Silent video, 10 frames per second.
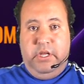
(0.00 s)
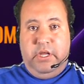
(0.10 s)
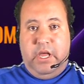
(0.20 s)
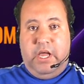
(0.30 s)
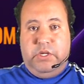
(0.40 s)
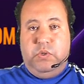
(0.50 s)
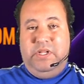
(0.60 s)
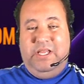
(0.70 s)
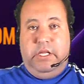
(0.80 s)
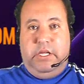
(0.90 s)

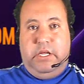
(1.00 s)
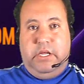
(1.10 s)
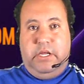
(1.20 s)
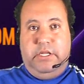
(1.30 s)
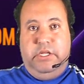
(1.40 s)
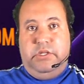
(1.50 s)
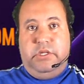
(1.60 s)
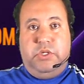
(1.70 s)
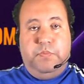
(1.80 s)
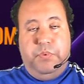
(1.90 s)
actually his
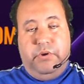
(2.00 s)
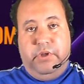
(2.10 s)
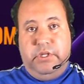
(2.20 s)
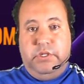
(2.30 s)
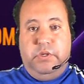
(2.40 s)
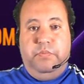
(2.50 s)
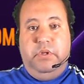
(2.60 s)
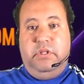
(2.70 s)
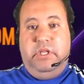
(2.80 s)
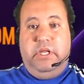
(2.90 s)
experience
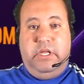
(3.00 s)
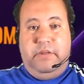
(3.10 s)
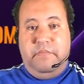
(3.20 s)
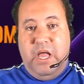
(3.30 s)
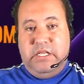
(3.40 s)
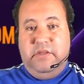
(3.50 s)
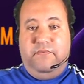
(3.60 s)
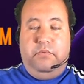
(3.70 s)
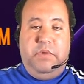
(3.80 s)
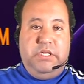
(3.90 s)
building a massive
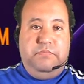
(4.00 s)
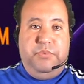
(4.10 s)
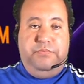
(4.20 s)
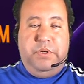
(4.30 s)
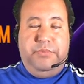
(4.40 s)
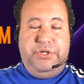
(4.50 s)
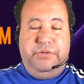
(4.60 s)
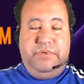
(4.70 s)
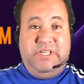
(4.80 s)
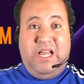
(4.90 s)

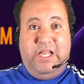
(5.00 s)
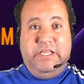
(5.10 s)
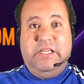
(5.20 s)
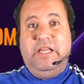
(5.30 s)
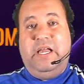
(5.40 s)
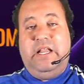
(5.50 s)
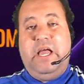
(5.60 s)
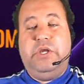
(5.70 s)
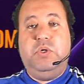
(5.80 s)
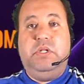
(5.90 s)
membership sites, and
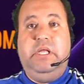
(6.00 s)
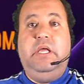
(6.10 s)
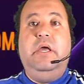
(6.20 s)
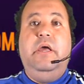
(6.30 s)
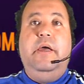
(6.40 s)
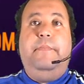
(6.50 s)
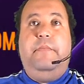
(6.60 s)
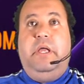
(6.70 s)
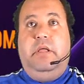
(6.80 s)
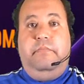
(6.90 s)
actually
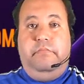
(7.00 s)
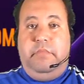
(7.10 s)
making